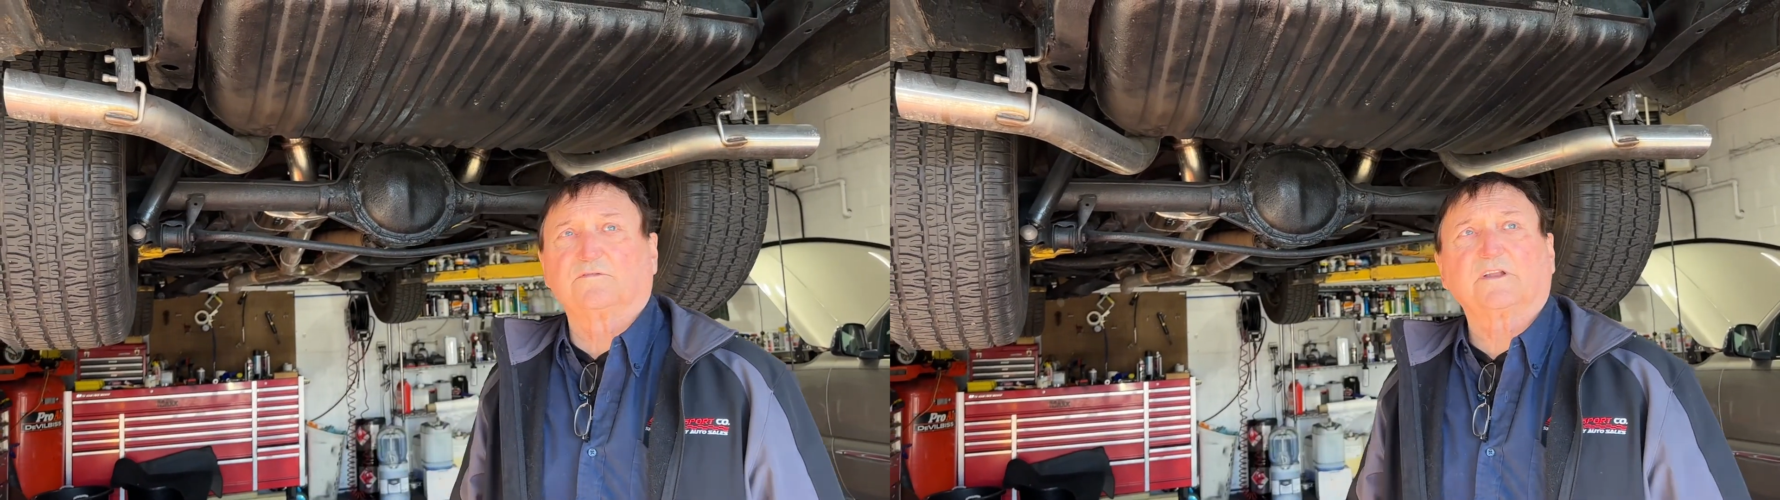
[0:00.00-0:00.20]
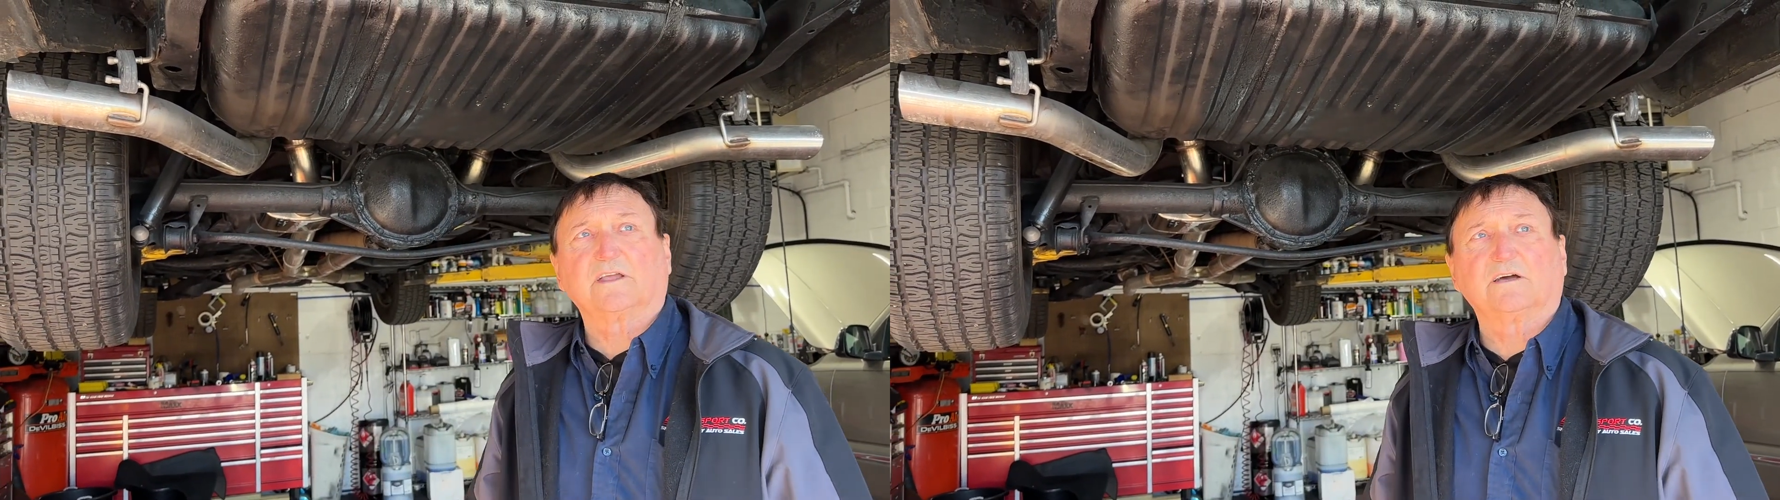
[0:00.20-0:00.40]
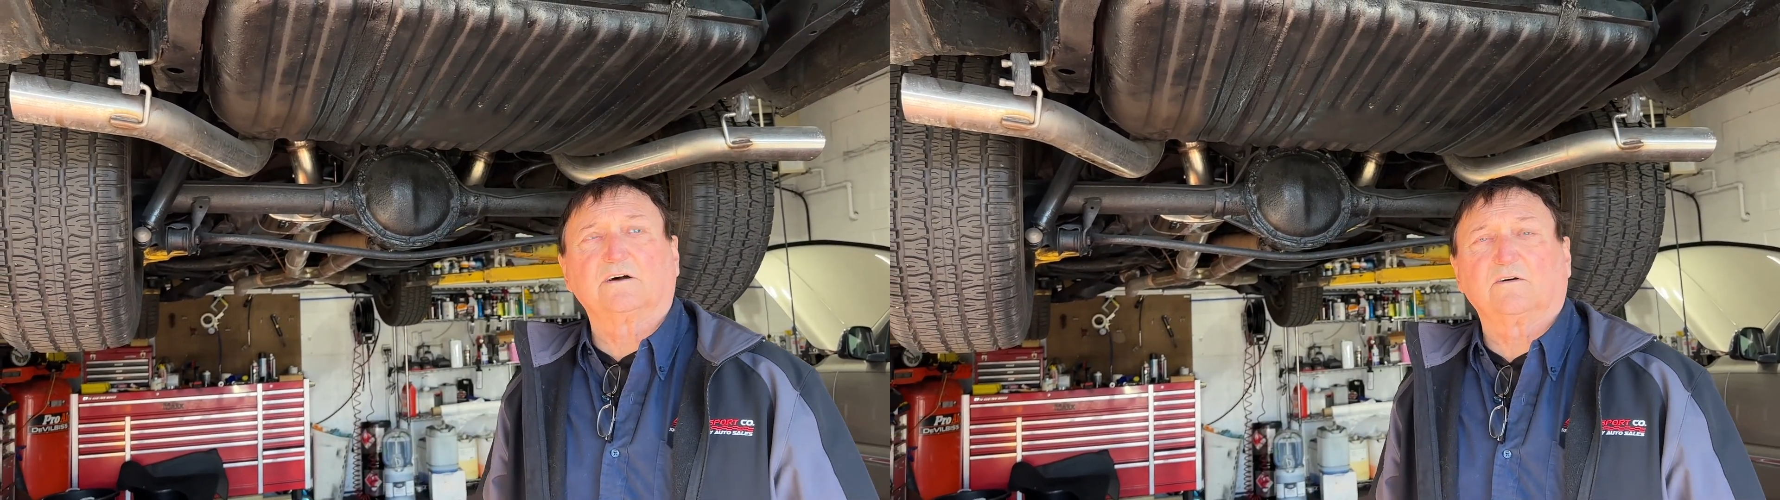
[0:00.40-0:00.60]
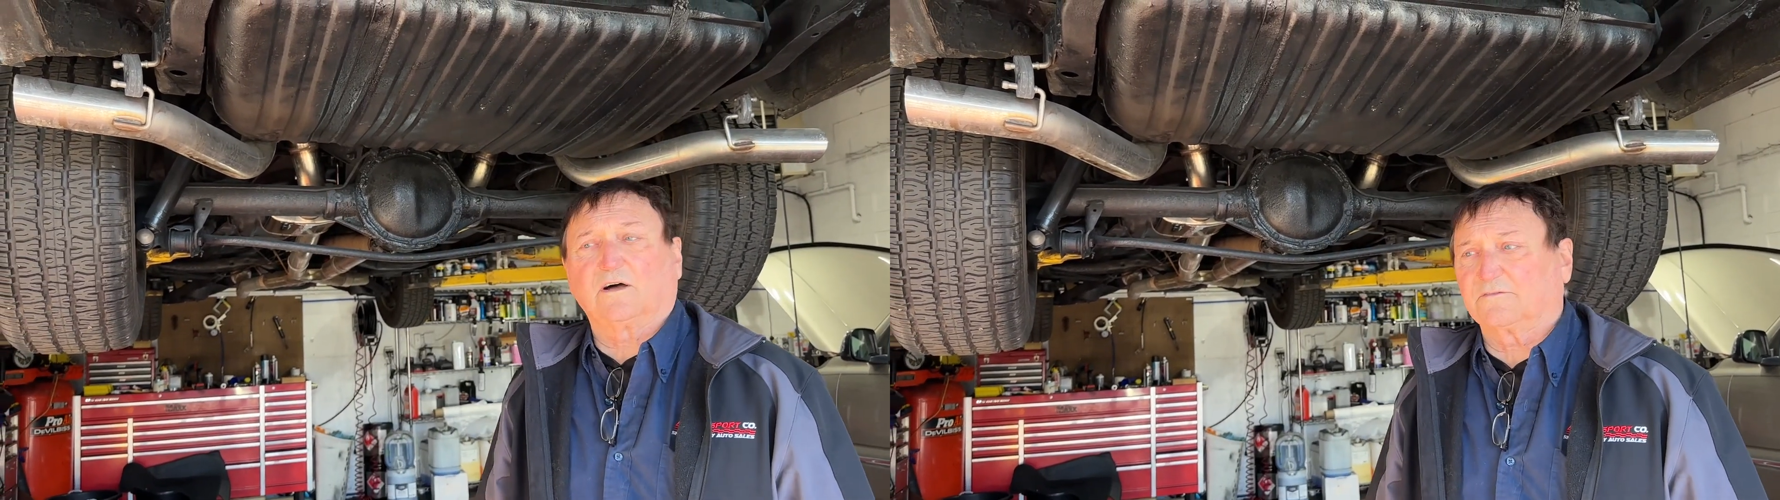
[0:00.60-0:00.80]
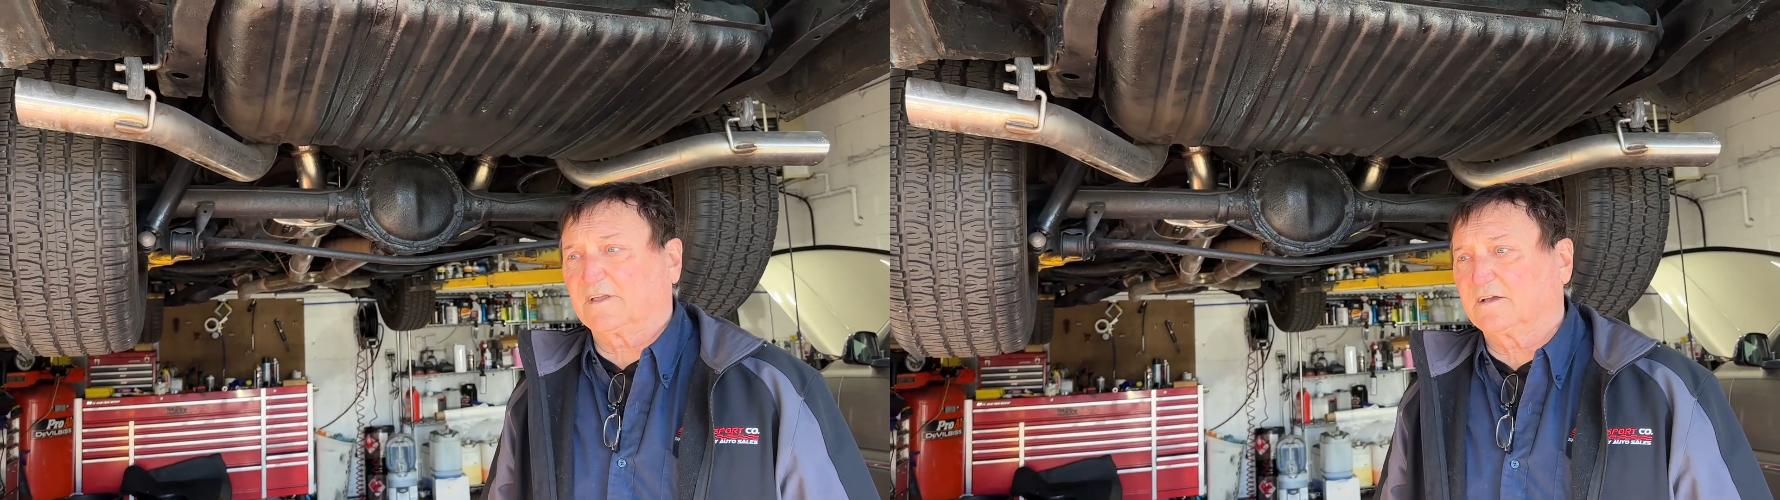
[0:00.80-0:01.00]
video
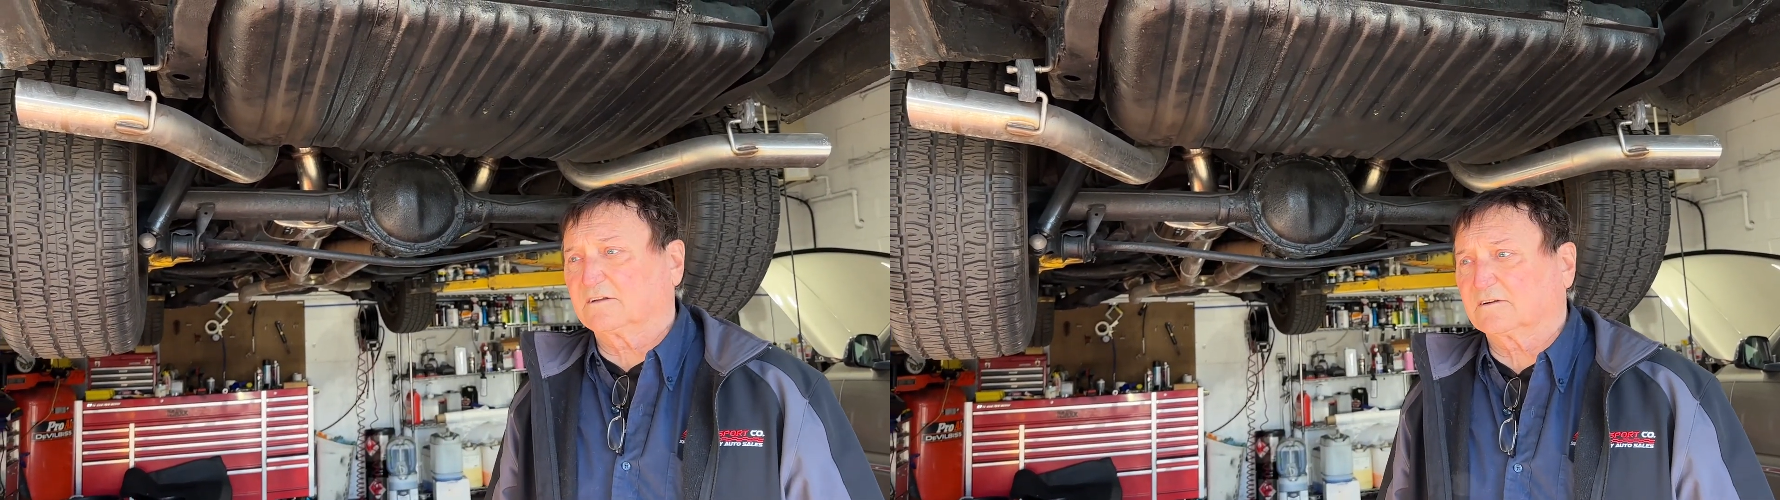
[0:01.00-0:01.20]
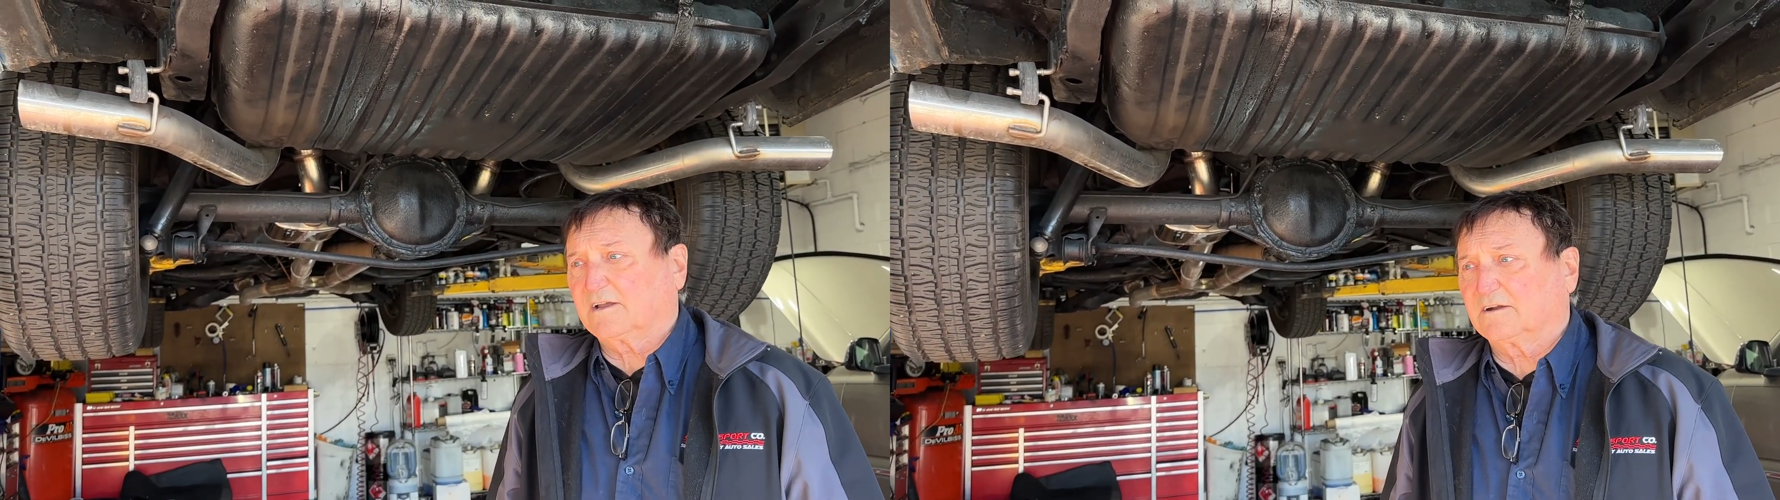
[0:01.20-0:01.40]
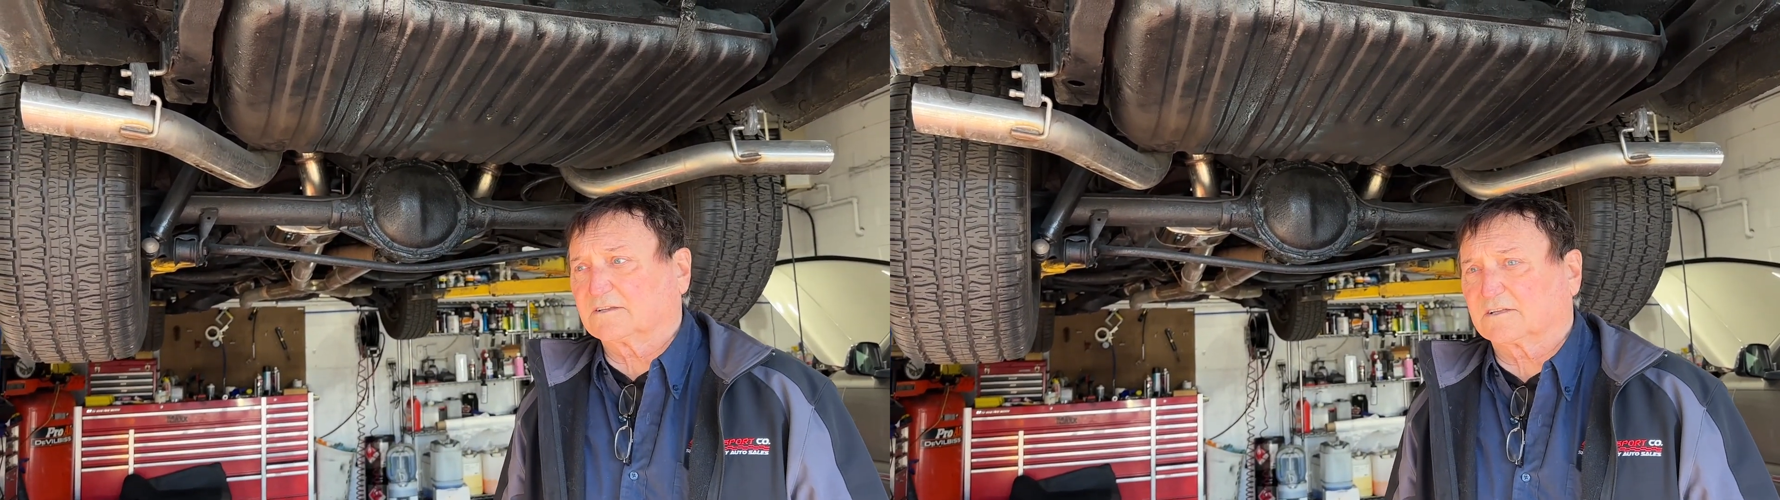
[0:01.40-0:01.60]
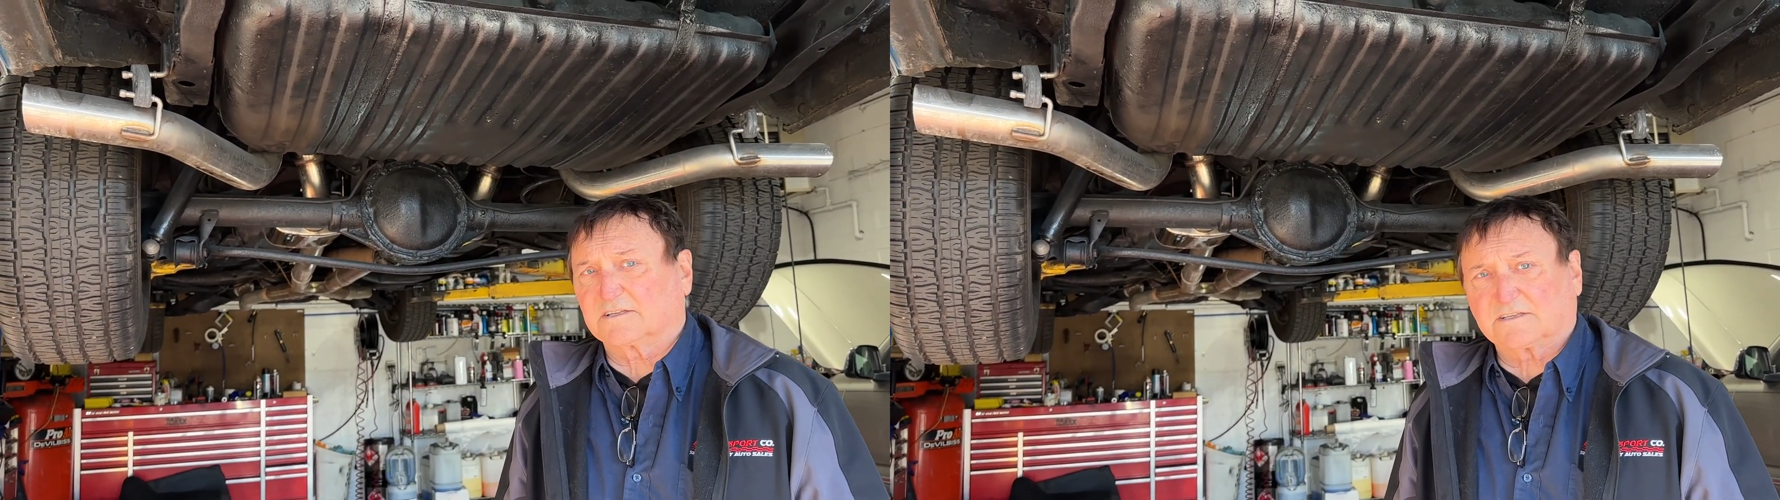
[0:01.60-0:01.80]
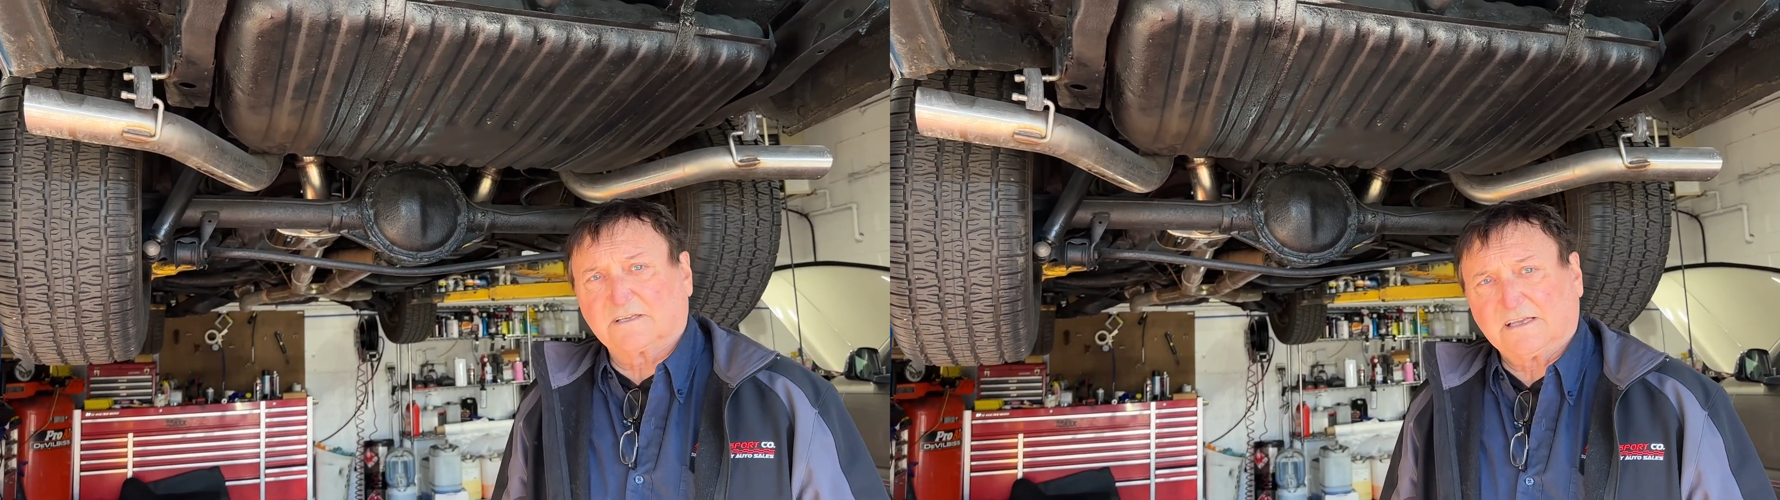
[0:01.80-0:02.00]
of the undercarriage of the